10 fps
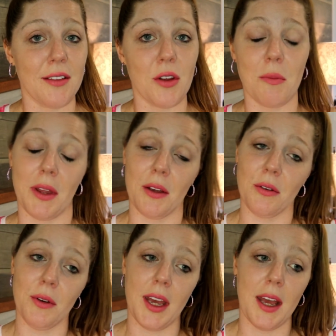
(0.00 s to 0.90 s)
So I'm like,
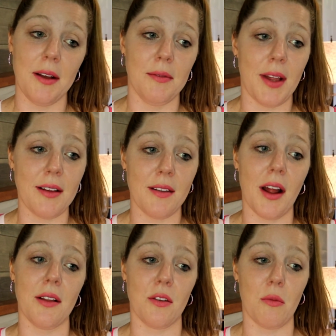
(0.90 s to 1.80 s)
okay, that's
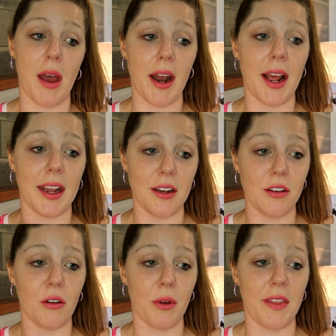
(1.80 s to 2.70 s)
not so bad. I can
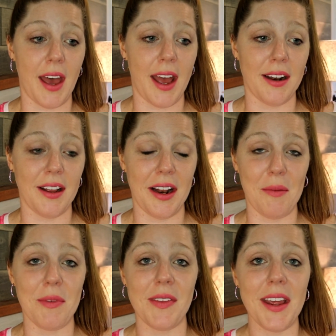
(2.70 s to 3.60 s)
deal with that. And
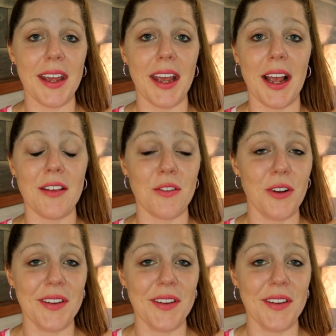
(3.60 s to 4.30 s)
I'm thinking as soon